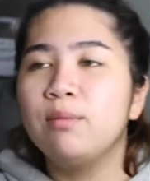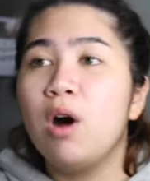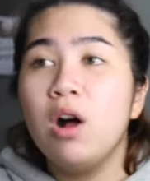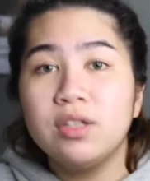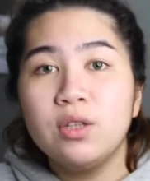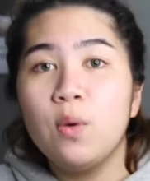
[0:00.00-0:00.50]

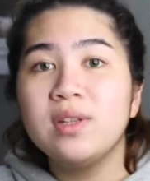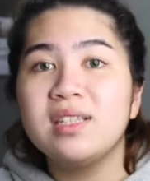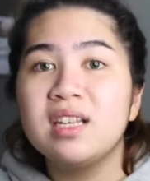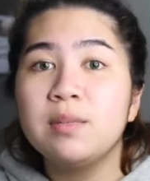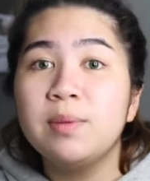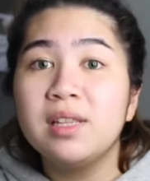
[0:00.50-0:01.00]
Also, it's
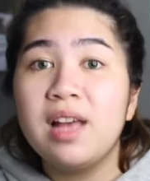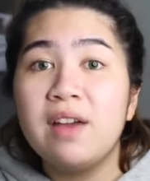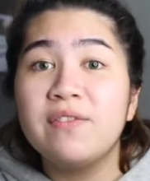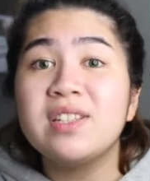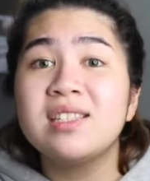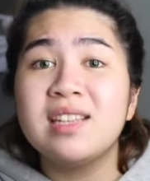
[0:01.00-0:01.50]
CSB
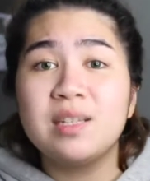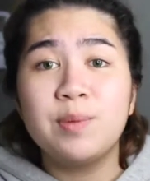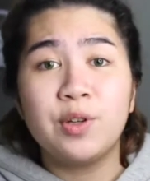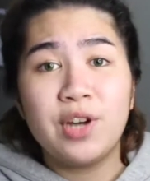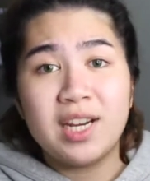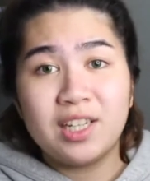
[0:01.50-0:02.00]
Life and
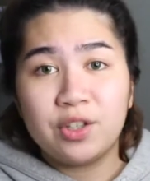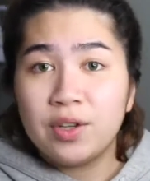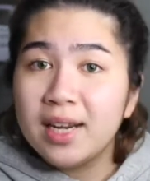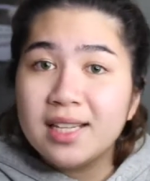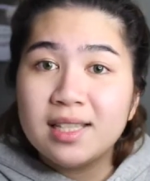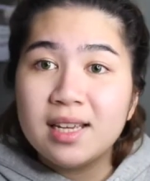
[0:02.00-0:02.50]
CSB Grad
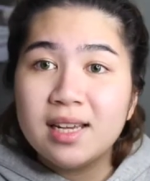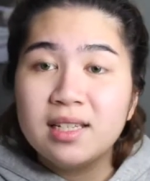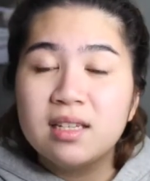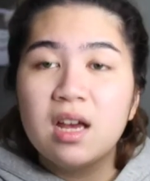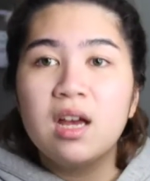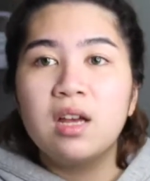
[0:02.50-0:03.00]

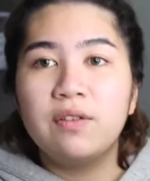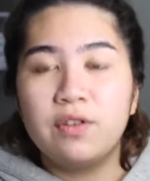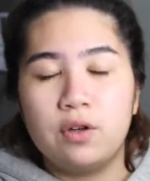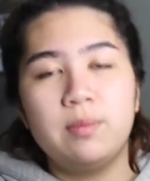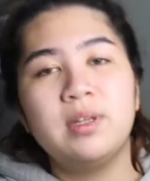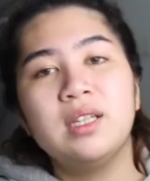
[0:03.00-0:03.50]
accredited. If
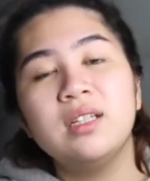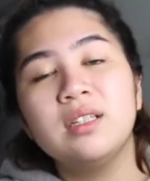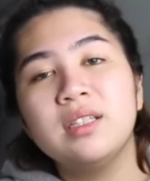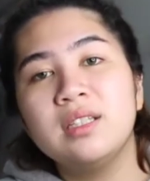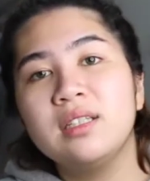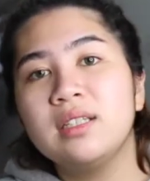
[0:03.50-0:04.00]
you're a
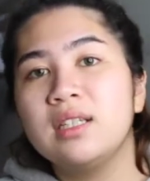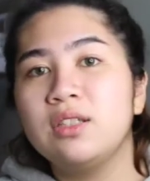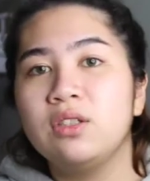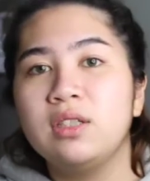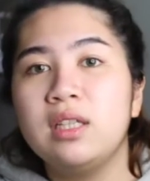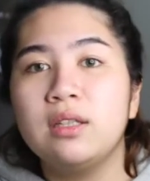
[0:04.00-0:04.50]
Benildian
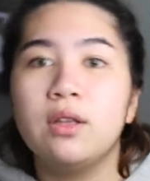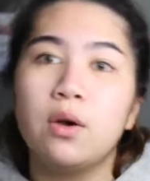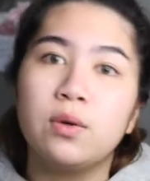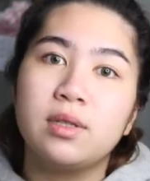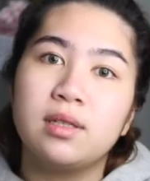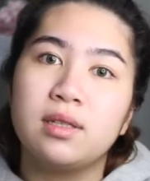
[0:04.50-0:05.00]
and you need
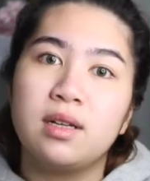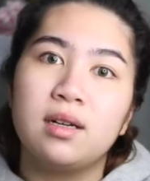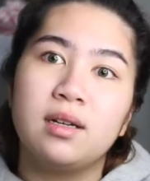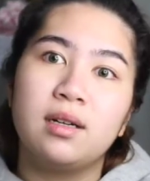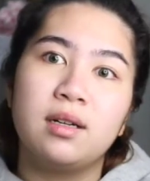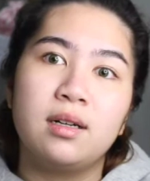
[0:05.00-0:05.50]
those,
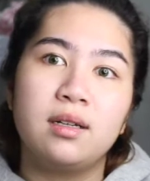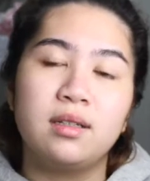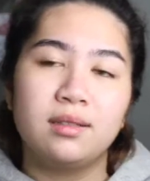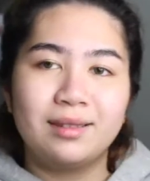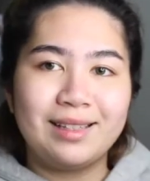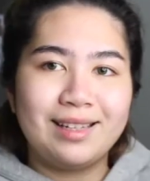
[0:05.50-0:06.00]

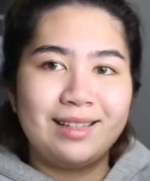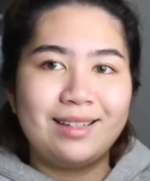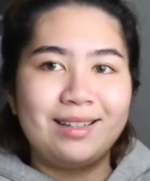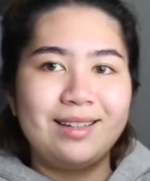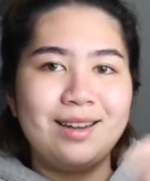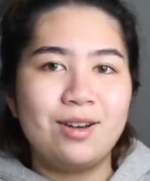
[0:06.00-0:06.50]

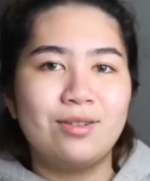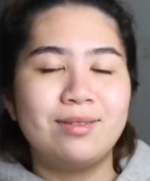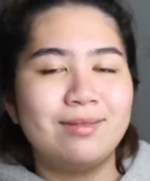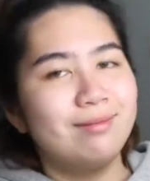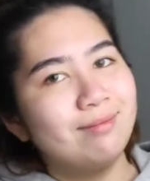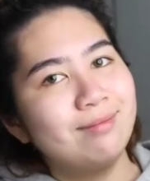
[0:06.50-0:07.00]
you know,
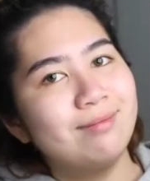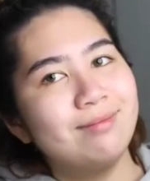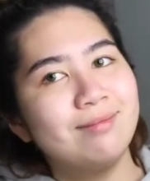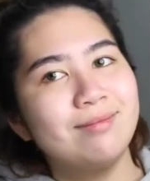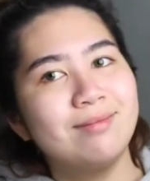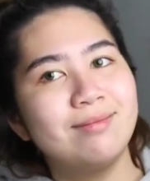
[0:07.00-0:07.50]

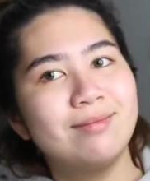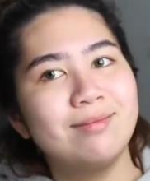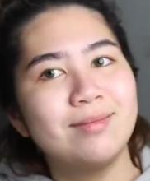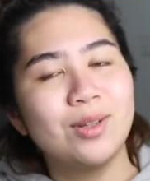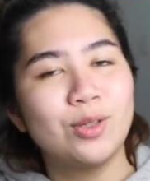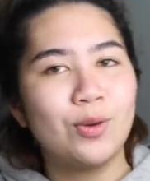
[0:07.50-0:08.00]

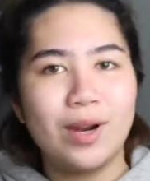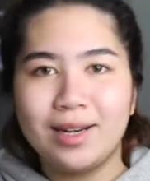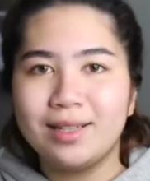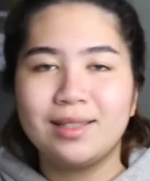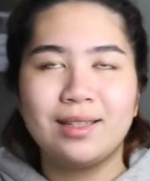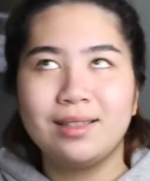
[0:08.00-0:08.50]
those
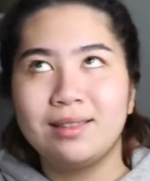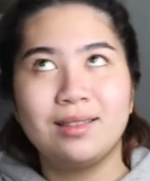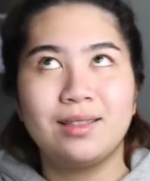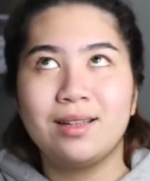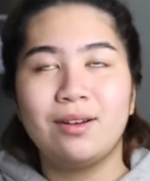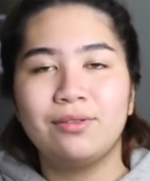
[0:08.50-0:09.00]
credits
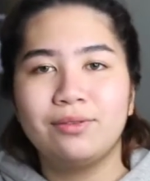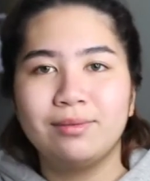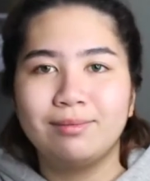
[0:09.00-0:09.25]
and stuff,